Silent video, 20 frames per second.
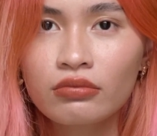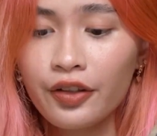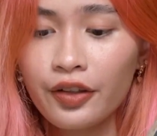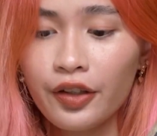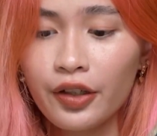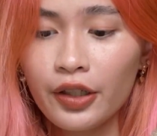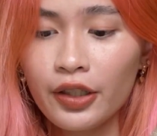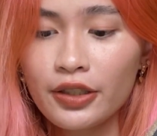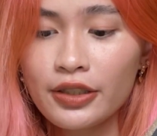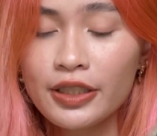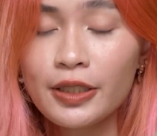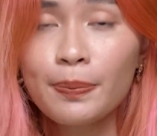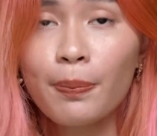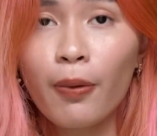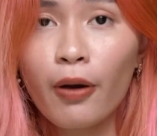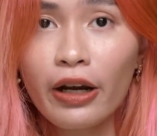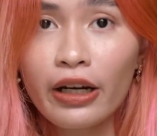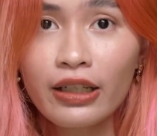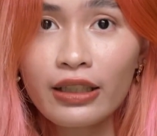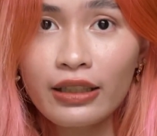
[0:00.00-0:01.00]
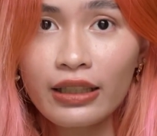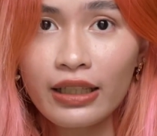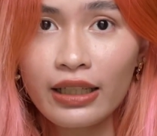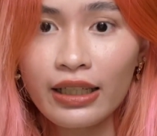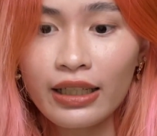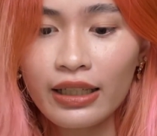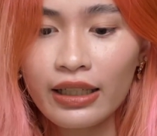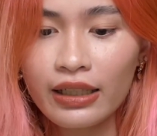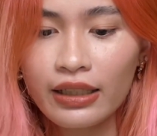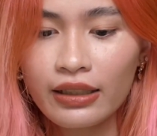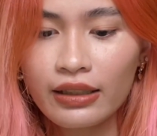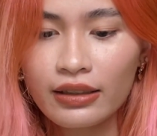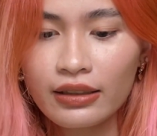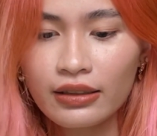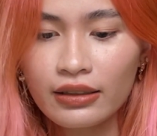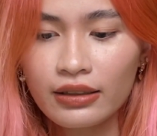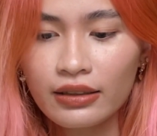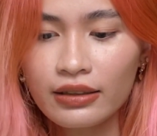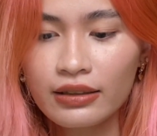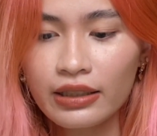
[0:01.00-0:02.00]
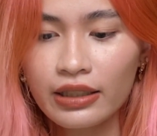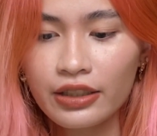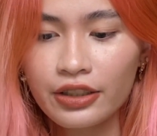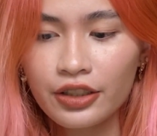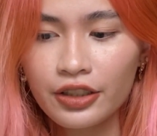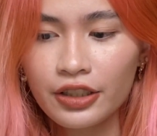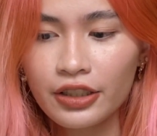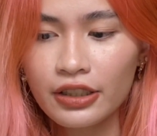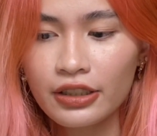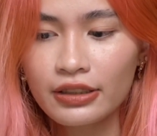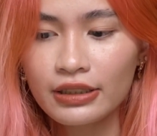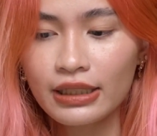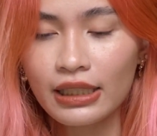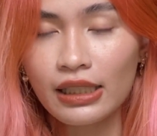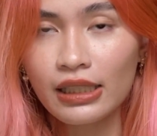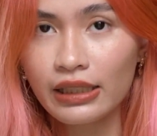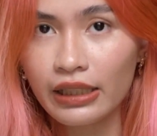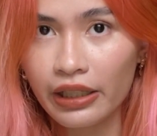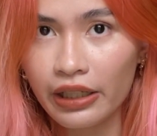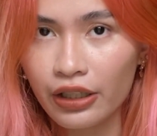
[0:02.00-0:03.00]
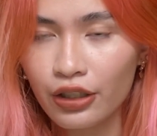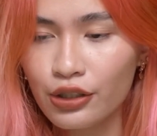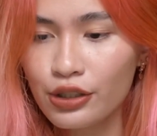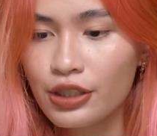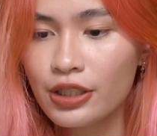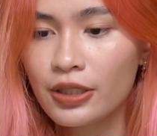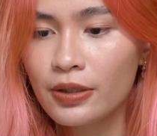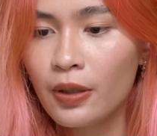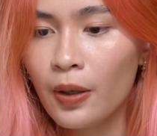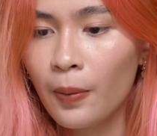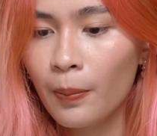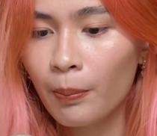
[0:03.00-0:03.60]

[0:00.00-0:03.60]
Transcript: There's sparkly glitter details,